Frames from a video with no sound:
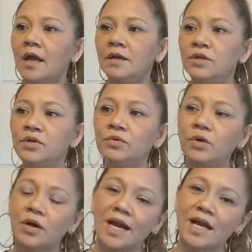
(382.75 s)
you
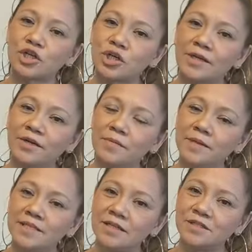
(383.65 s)
are actually going to
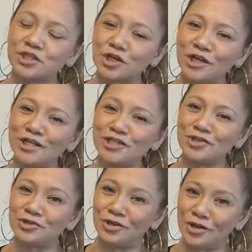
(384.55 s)
be starting
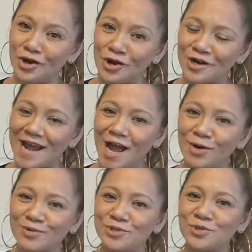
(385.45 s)
to learn
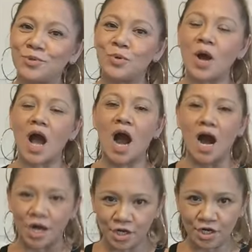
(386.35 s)
how to
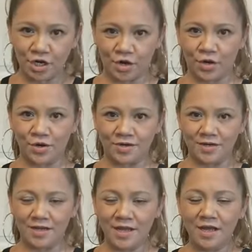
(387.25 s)
unlearn.
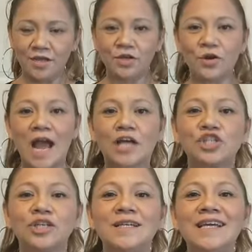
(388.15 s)
You're
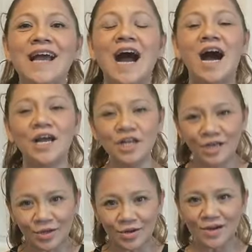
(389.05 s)
actually
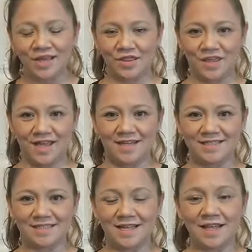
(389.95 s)
unlearning
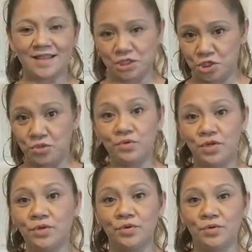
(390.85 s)
things that you
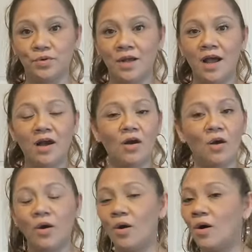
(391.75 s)
knew
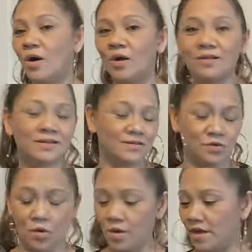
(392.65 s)
all
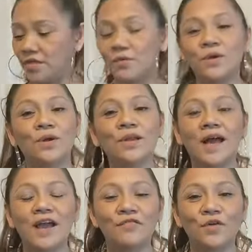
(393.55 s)
going through your
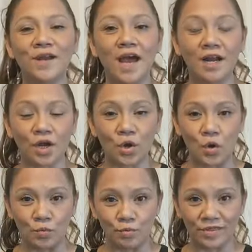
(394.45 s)
life on how to
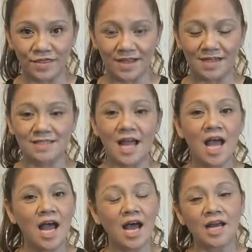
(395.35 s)
cope with things,
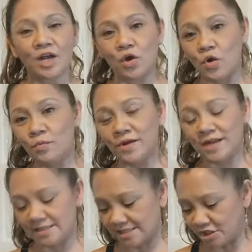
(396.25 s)
how to cope with
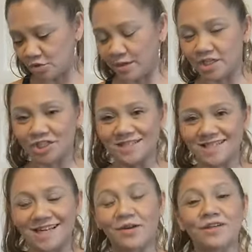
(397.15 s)
situations
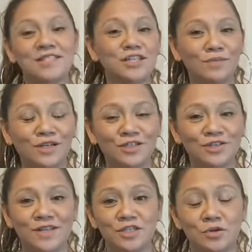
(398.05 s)
that are similar to
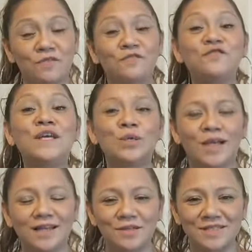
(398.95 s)
this or feel
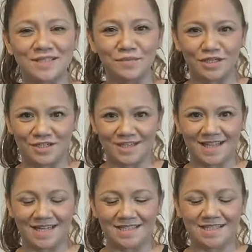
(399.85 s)
like they're similar to
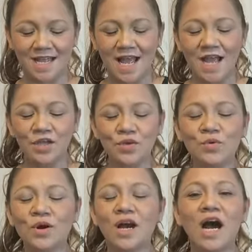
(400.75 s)
this. You
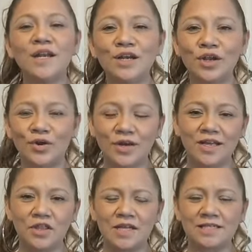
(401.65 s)
are unlearning
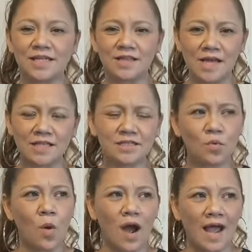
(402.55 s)
things, and that's
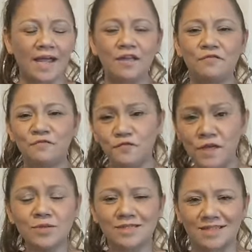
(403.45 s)
why it
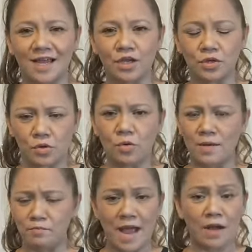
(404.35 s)
feels like you're going
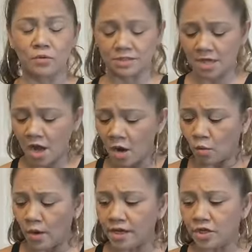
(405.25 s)
backwards.
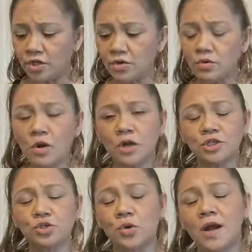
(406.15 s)
When you are
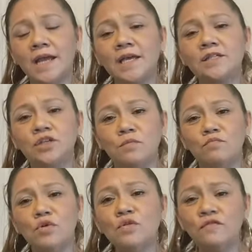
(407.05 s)
trying to
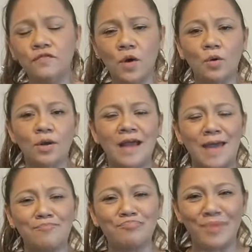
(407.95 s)
move forward
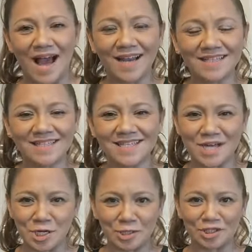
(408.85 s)
and balance the
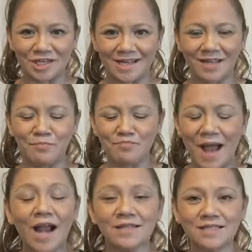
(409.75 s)
energy,
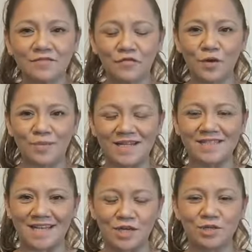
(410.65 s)
Balance the fear
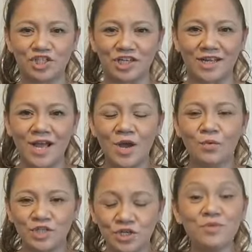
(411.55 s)
based energy,
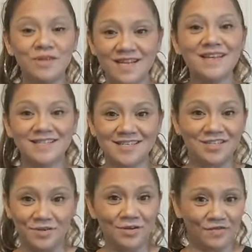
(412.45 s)
which you need to
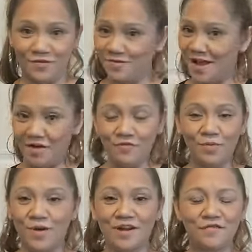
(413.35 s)
do if you ever
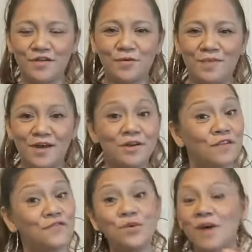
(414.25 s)
want to feel better,
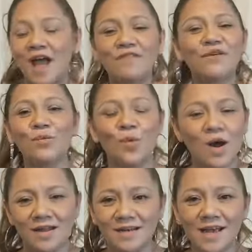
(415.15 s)
if you ever
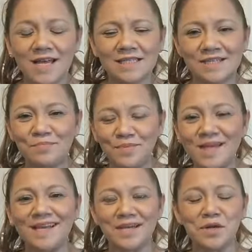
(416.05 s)
want to
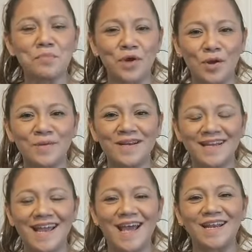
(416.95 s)
be in a
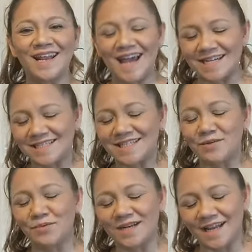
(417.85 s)
permanent and lasting
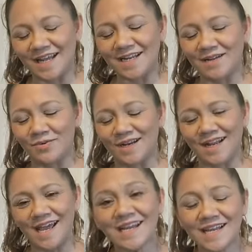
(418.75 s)
relate,
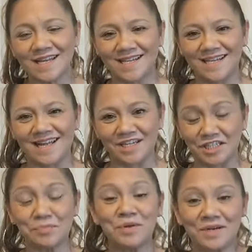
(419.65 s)
relating
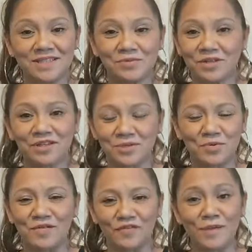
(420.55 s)
experience with your
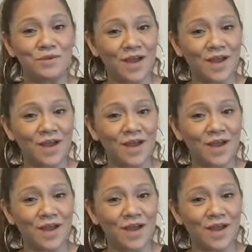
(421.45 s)
twin flame. You